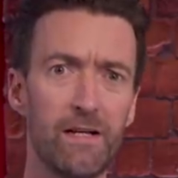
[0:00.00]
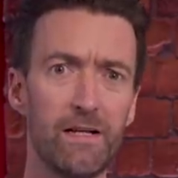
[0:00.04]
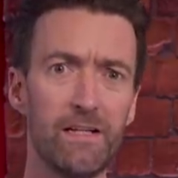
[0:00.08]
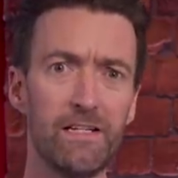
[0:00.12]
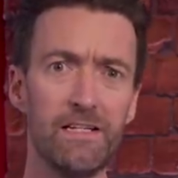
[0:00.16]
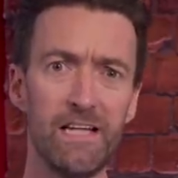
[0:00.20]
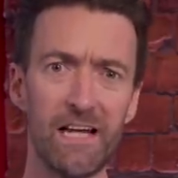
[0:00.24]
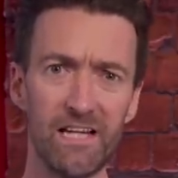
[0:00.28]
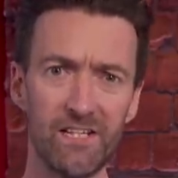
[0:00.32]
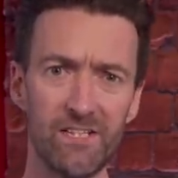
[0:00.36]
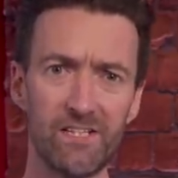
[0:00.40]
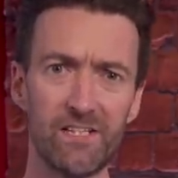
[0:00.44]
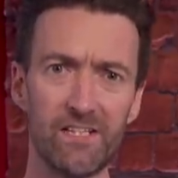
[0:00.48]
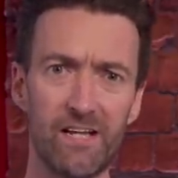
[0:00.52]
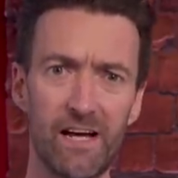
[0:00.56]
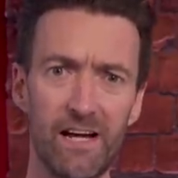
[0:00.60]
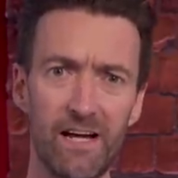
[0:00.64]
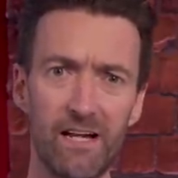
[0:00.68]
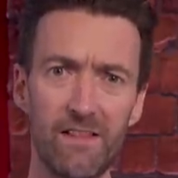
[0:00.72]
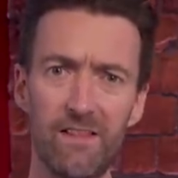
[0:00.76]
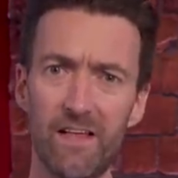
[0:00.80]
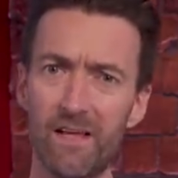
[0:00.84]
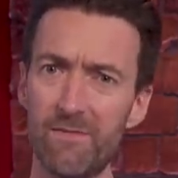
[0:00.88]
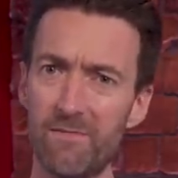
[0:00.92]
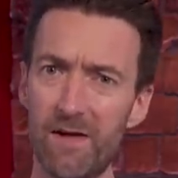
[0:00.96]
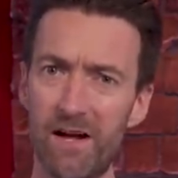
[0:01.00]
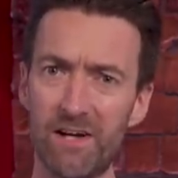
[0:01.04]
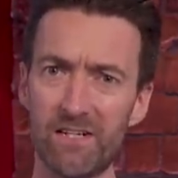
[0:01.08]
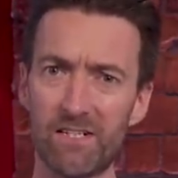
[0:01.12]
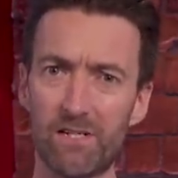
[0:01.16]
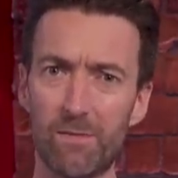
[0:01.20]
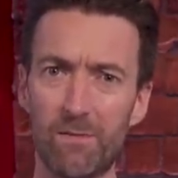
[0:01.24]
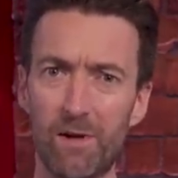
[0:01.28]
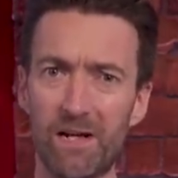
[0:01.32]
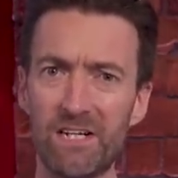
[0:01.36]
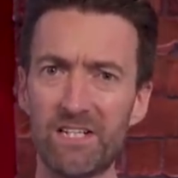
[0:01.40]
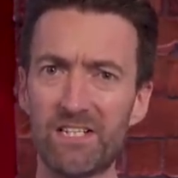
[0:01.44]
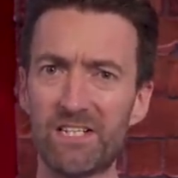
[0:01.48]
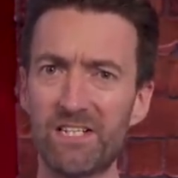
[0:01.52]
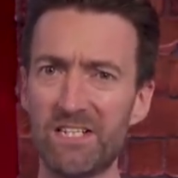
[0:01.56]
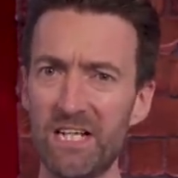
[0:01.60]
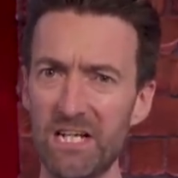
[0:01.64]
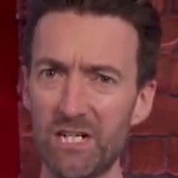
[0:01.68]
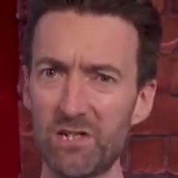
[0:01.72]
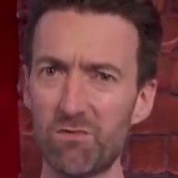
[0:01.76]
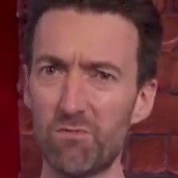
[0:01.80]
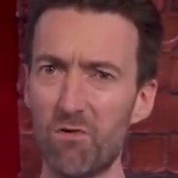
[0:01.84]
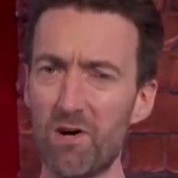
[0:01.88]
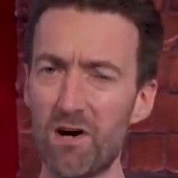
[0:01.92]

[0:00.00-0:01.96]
Yesterday, they managed to place 6